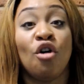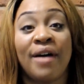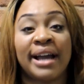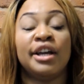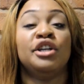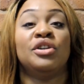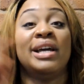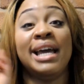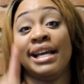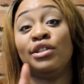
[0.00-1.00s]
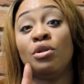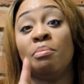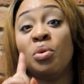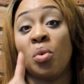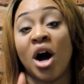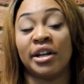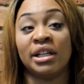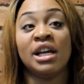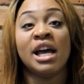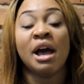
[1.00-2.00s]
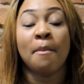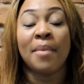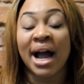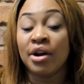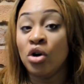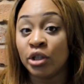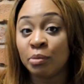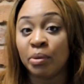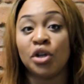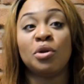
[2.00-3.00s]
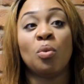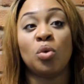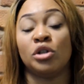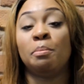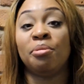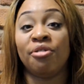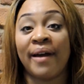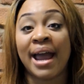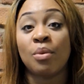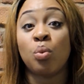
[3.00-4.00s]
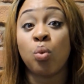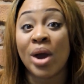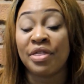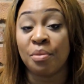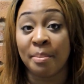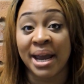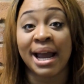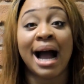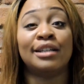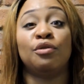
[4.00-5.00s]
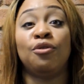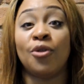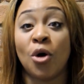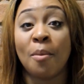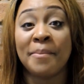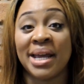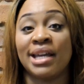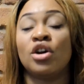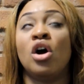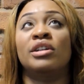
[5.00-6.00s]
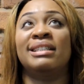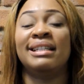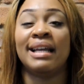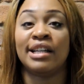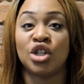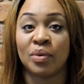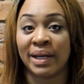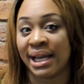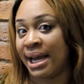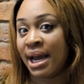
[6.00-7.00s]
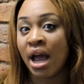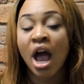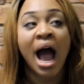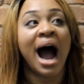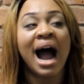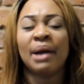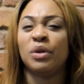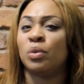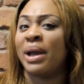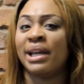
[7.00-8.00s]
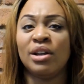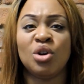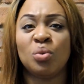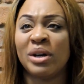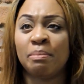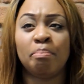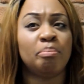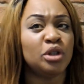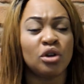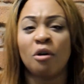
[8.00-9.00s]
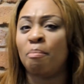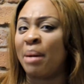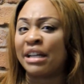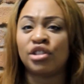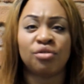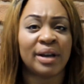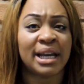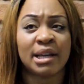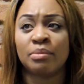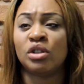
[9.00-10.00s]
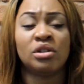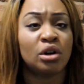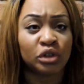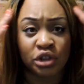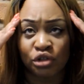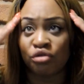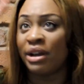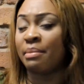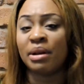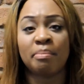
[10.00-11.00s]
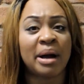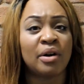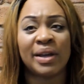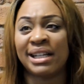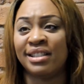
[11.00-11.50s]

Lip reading: Alright, so here's number 1. My husband would pray with me and for me continually. I was waking up with sort of bad dreams, you know, just dreaming about